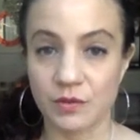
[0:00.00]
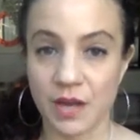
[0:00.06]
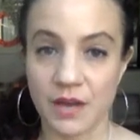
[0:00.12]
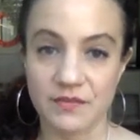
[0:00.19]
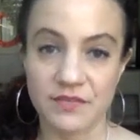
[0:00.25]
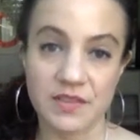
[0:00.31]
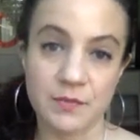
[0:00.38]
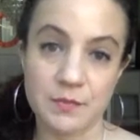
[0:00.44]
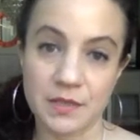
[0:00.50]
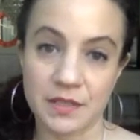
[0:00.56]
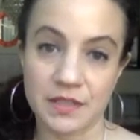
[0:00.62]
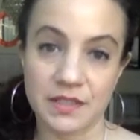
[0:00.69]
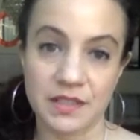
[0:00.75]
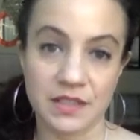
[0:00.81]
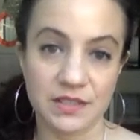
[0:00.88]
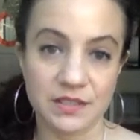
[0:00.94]
have the
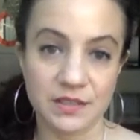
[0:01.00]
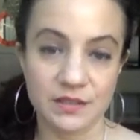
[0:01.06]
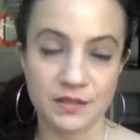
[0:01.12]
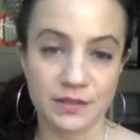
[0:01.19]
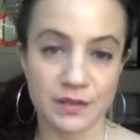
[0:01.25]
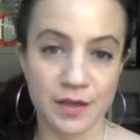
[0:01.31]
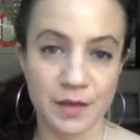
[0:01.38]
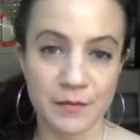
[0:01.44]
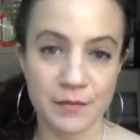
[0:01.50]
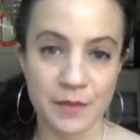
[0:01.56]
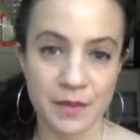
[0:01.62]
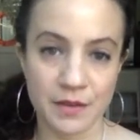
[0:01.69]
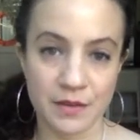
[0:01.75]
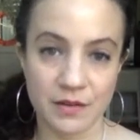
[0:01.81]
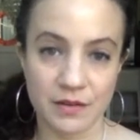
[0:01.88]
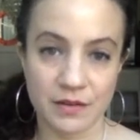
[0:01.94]
ability to
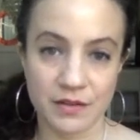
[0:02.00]
compare and